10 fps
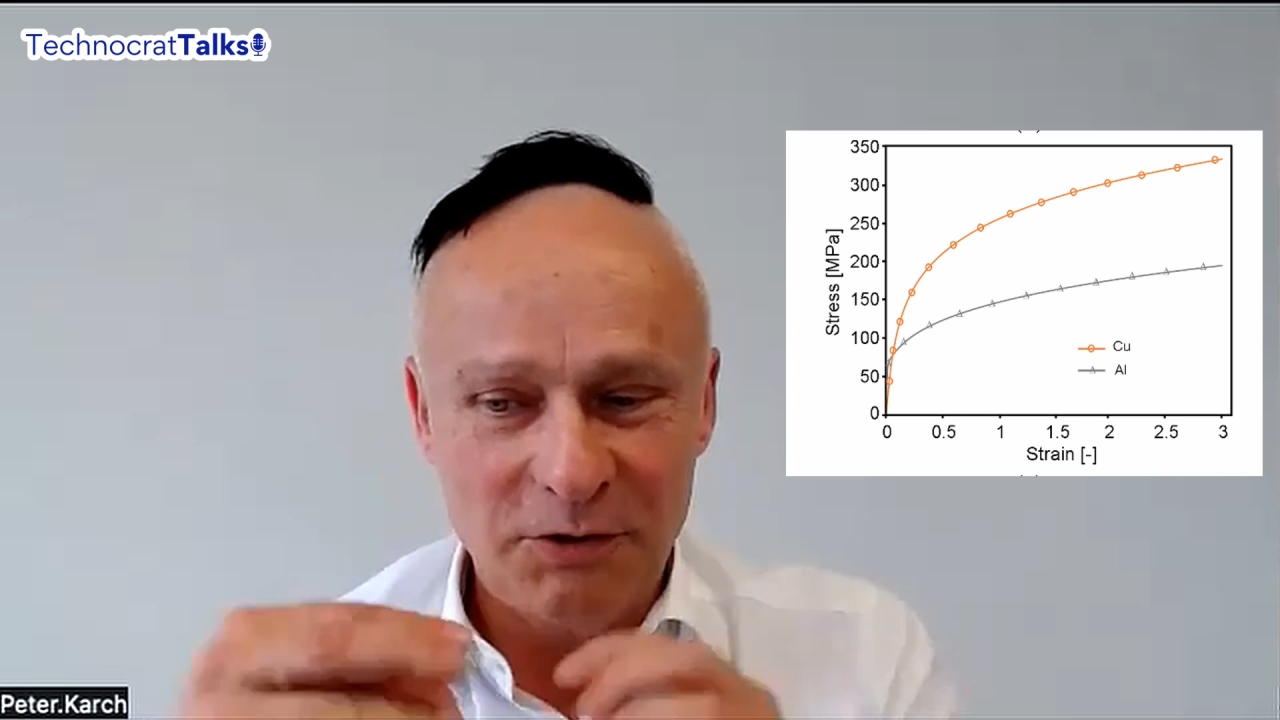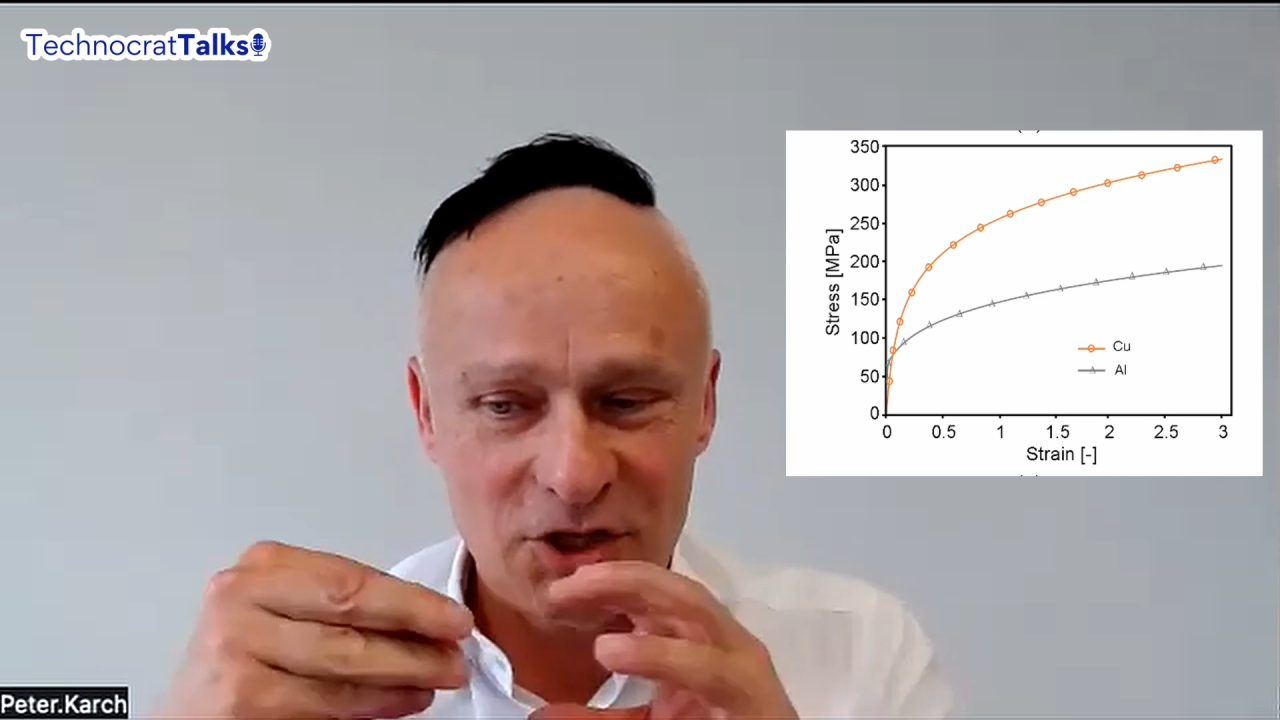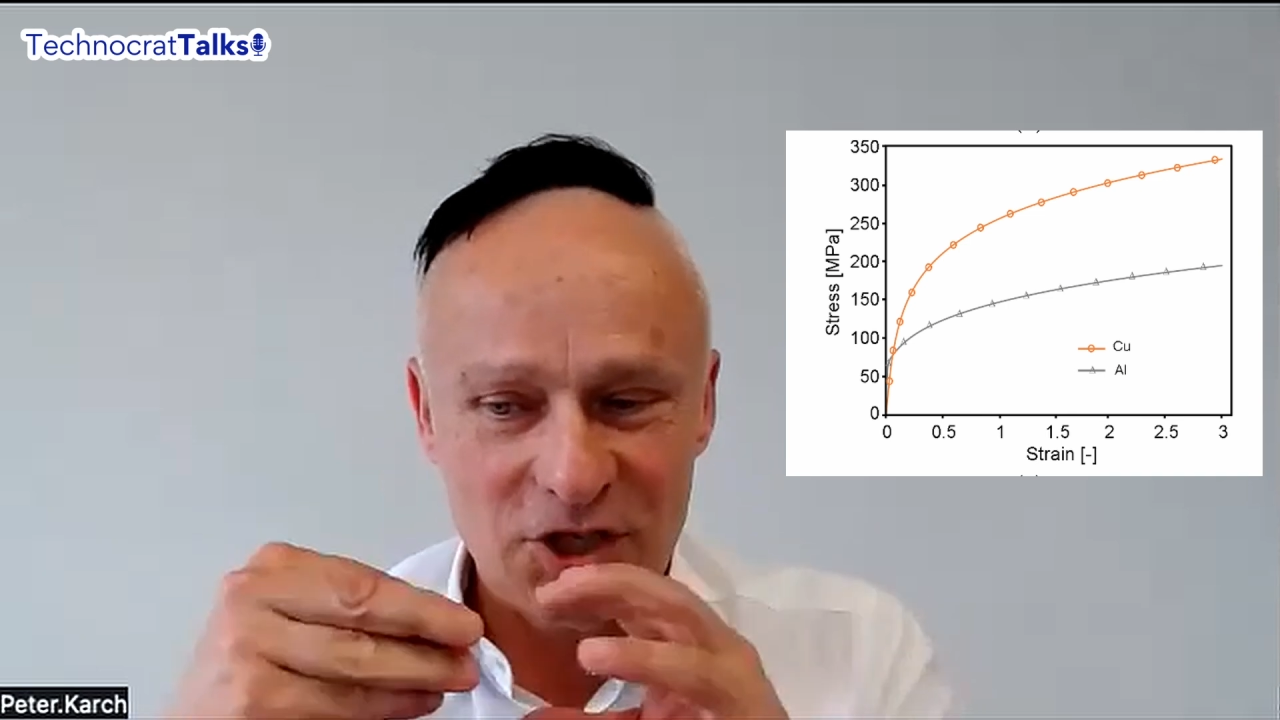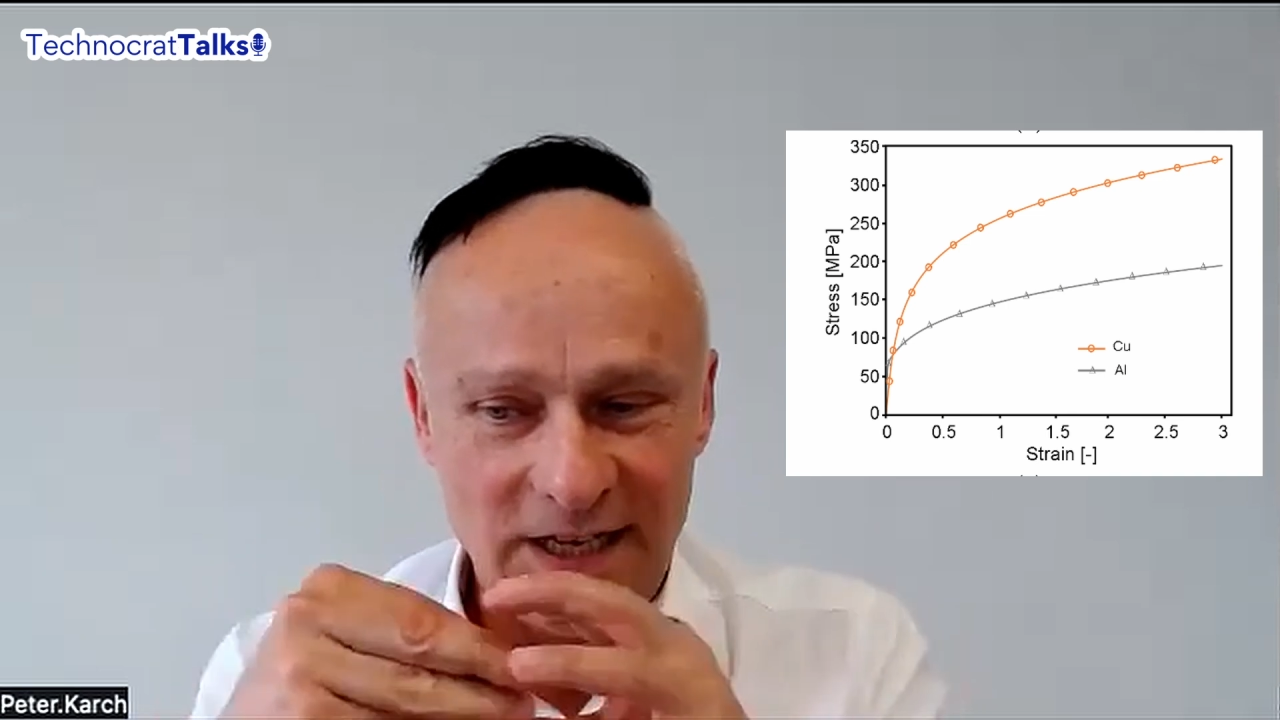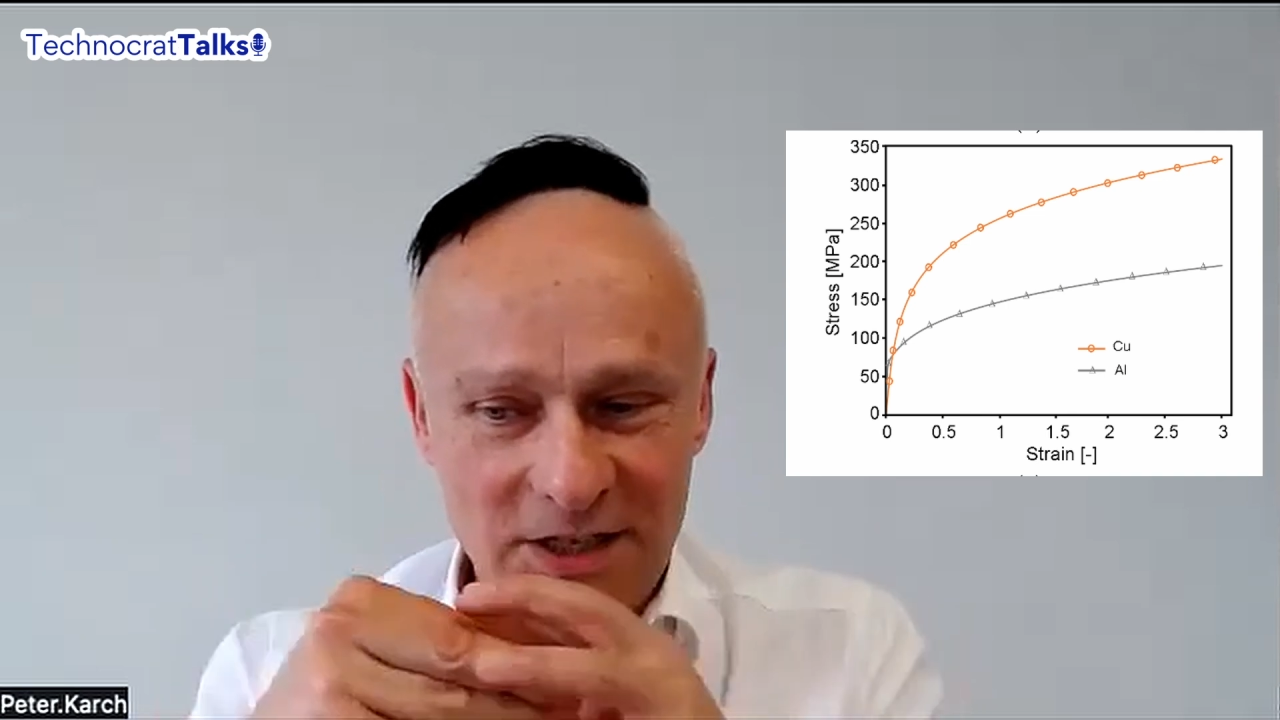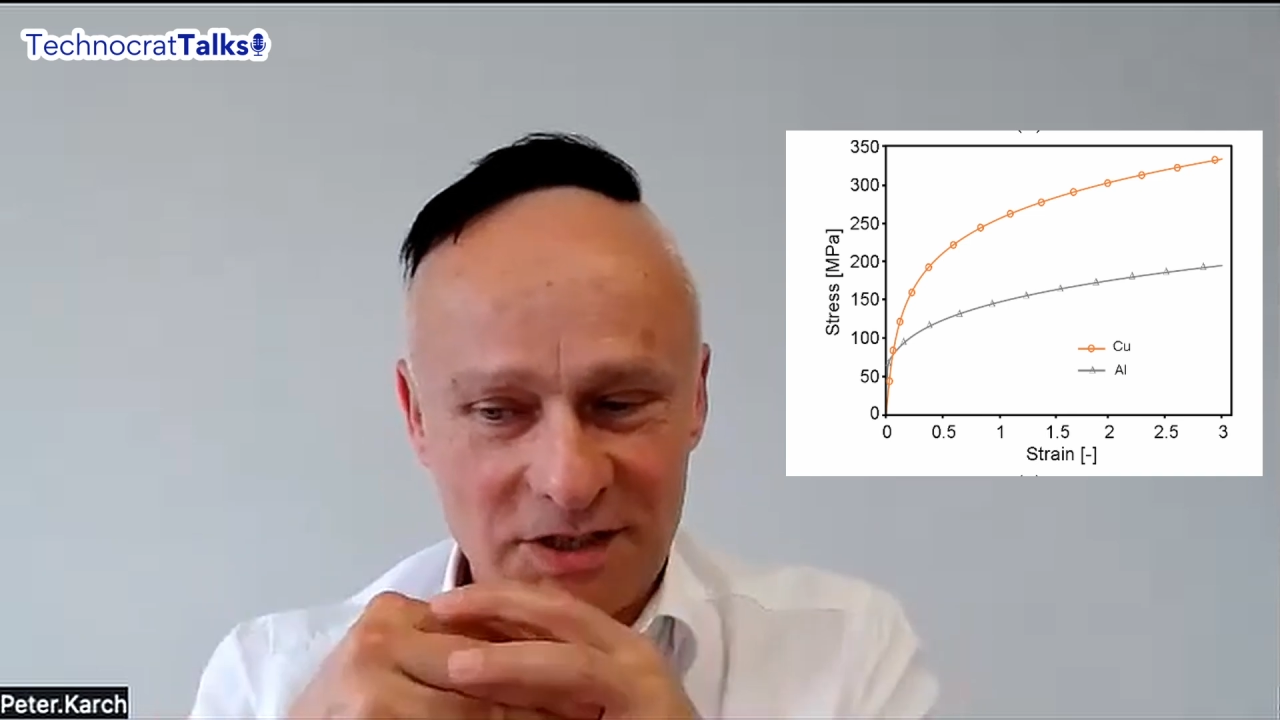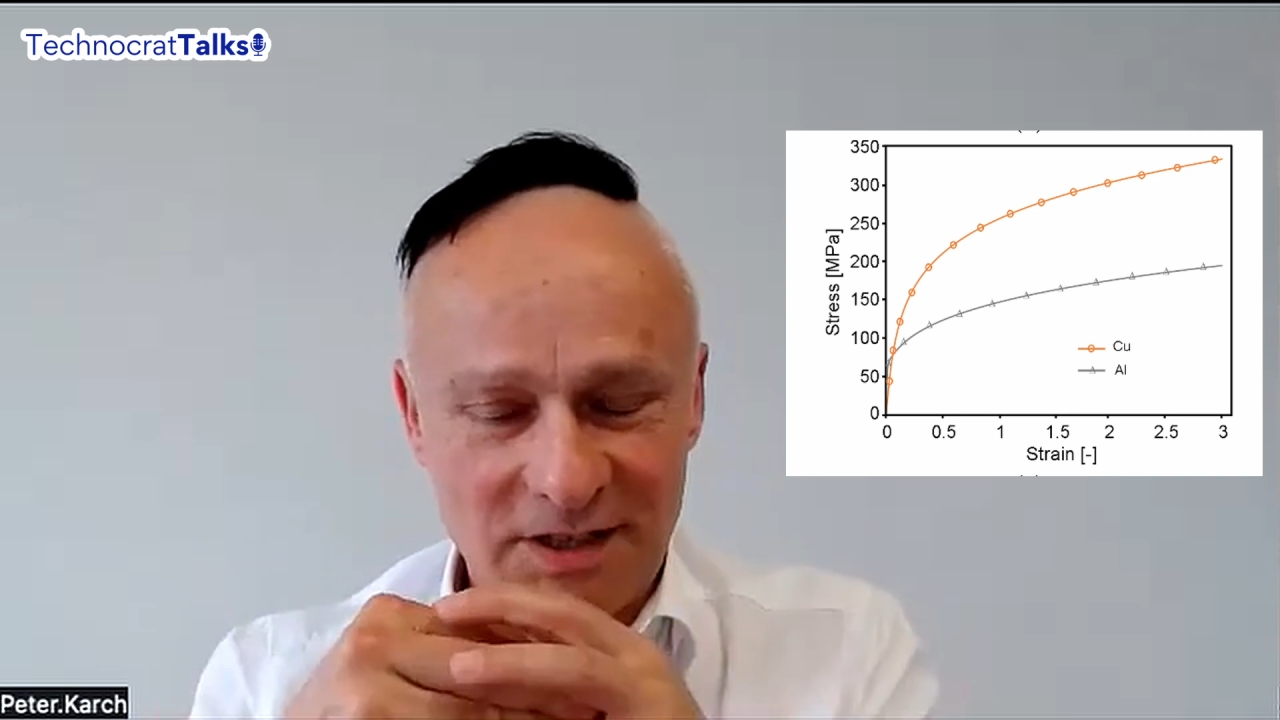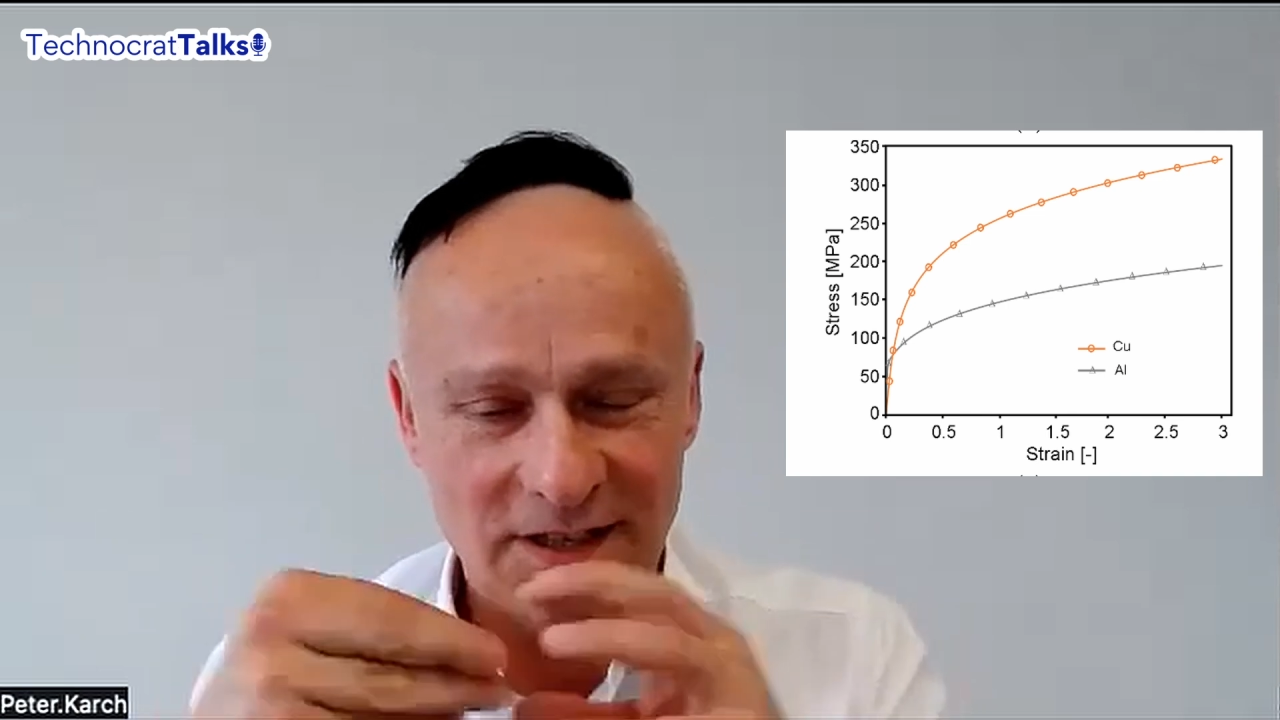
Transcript: the